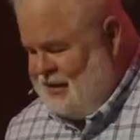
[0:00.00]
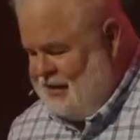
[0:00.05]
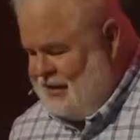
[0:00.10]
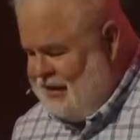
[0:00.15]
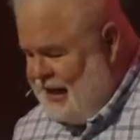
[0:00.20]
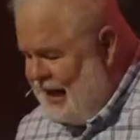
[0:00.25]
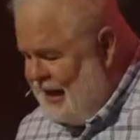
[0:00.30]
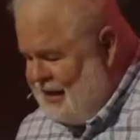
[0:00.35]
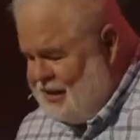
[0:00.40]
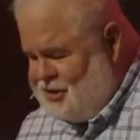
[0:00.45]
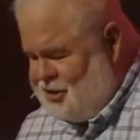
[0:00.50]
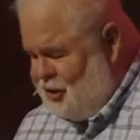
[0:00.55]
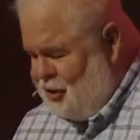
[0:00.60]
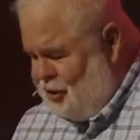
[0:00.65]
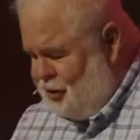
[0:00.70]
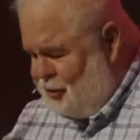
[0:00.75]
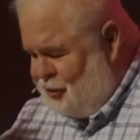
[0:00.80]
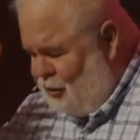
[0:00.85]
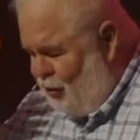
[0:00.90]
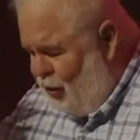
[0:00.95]
God isn't going
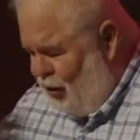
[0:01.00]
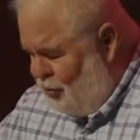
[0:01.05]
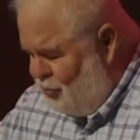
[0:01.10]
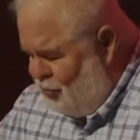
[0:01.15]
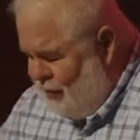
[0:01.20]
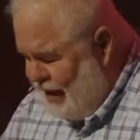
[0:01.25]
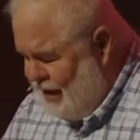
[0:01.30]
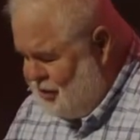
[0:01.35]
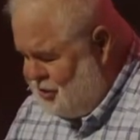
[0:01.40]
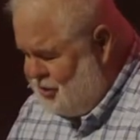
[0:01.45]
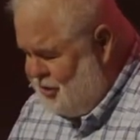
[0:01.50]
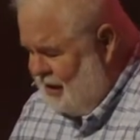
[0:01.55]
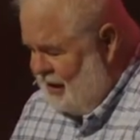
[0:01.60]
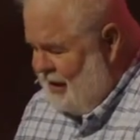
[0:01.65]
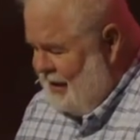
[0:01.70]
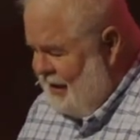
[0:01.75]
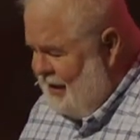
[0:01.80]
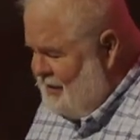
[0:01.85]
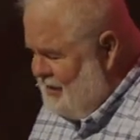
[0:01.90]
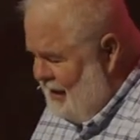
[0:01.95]
to throw a wrench
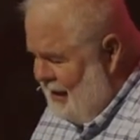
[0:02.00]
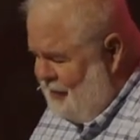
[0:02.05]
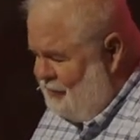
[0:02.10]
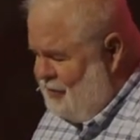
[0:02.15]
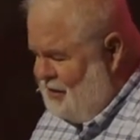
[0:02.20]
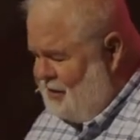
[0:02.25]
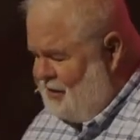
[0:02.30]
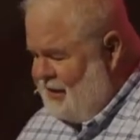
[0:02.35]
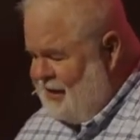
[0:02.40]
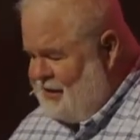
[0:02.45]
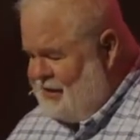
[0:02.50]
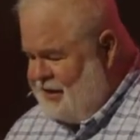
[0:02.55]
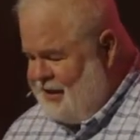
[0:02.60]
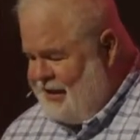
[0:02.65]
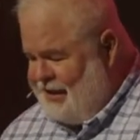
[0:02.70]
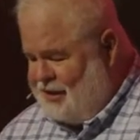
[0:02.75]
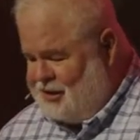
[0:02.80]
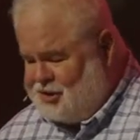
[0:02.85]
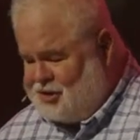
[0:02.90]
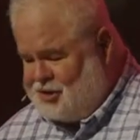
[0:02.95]
into everything that
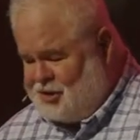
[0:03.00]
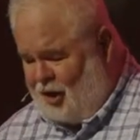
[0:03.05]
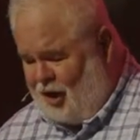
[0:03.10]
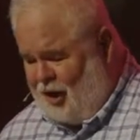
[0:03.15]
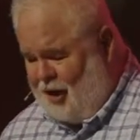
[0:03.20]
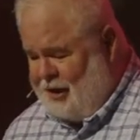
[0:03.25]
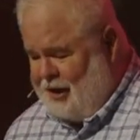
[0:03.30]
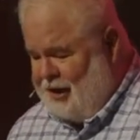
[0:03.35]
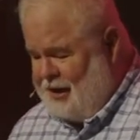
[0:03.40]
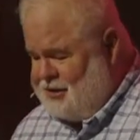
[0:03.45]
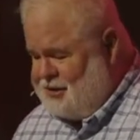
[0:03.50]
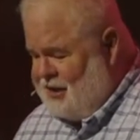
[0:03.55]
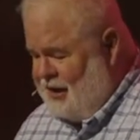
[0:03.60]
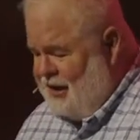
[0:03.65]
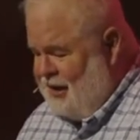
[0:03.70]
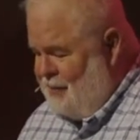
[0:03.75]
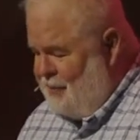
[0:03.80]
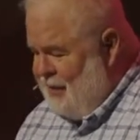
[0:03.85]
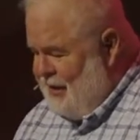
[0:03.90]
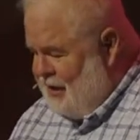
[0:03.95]
he has taught us
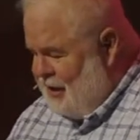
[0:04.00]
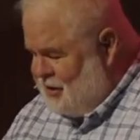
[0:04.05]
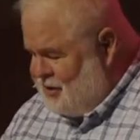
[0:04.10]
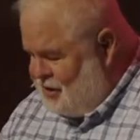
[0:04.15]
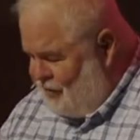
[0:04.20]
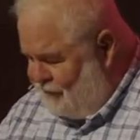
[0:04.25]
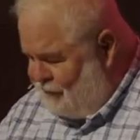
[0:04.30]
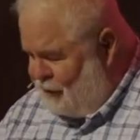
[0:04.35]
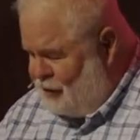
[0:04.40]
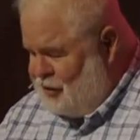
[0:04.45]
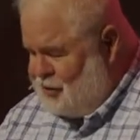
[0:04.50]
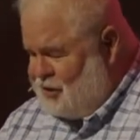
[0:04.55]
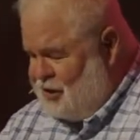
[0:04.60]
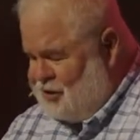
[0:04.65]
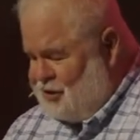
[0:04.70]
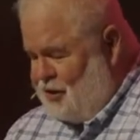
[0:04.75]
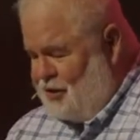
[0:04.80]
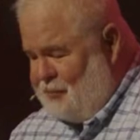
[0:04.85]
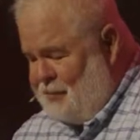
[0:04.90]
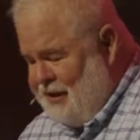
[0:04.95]
because the first is
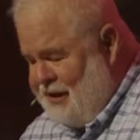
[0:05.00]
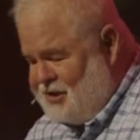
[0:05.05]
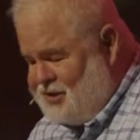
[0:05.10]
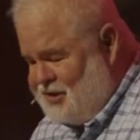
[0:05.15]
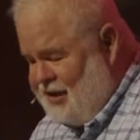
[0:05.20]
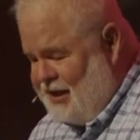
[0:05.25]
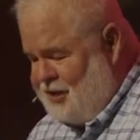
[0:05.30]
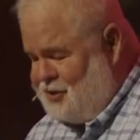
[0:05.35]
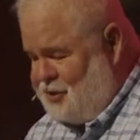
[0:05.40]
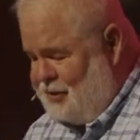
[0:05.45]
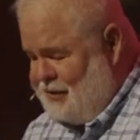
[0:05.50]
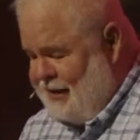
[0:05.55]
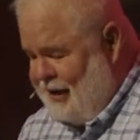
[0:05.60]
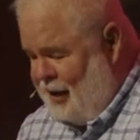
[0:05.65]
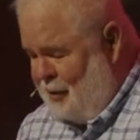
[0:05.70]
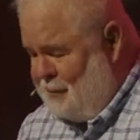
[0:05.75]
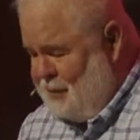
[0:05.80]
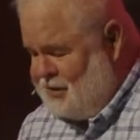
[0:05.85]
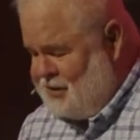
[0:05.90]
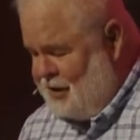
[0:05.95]
going to be essential to
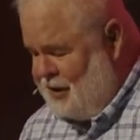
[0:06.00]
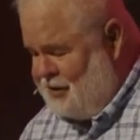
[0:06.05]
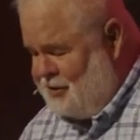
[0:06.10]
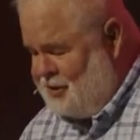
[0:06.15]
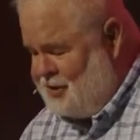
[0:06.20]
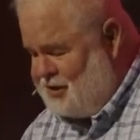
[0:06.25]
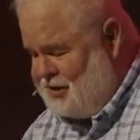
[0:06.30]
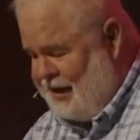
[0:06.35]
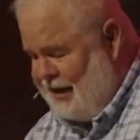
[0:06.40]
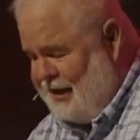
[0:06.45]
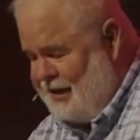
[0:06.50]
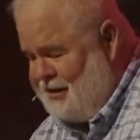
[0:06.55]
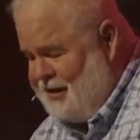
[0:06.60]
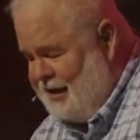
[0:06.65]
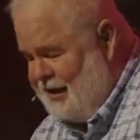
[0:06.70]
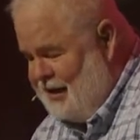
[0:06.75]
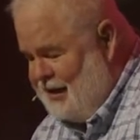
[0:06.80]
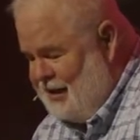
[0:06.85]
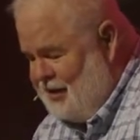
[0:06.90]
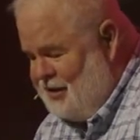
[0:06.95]
help us understand
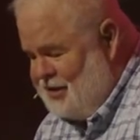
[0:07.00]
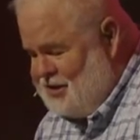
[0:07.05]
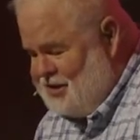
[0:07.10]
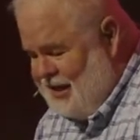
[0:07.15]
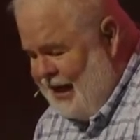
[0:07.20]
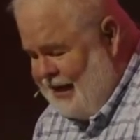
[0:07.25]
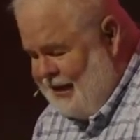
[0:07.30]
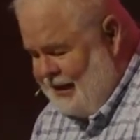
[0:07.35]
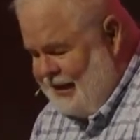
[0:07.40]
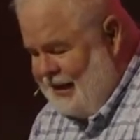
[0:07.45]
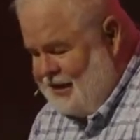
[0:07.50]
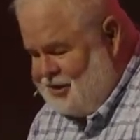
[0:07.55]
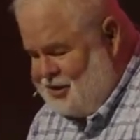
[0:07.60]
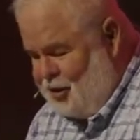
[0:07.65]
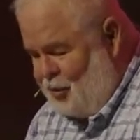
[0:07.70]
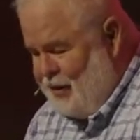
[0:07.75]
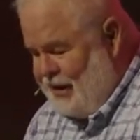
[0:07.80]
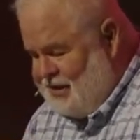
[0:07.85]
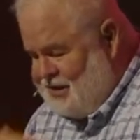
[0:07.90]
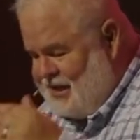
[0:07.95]
the second. And
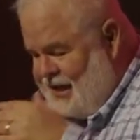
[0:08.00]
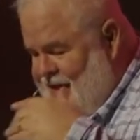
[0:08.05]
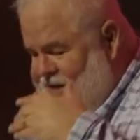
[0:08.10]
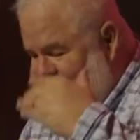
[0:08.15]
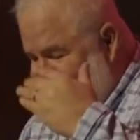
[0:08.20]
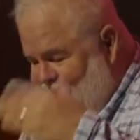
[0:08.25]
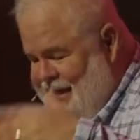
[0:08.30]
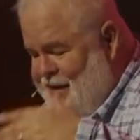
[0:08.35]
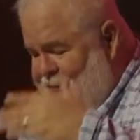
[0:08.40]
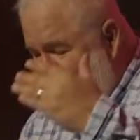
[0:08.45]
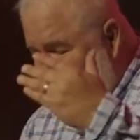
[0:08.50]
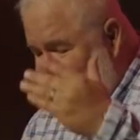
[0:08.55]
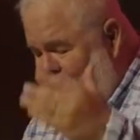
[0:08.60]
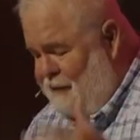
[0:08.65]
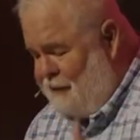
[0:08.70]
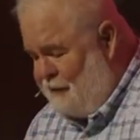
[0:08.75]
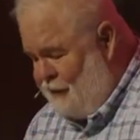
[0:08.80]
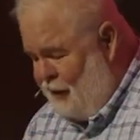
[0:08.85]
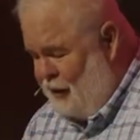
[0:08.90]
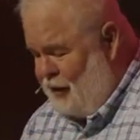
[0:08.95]
so he says, even the
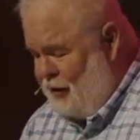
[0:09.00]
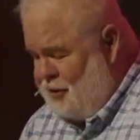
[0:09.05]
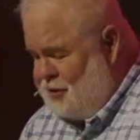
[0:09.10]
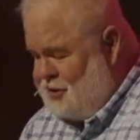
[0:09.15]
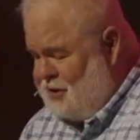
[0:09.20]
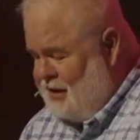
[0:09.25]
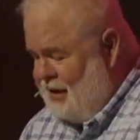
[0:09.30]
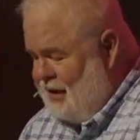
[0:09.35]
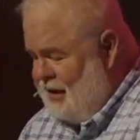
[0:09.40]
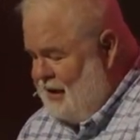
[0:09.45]
first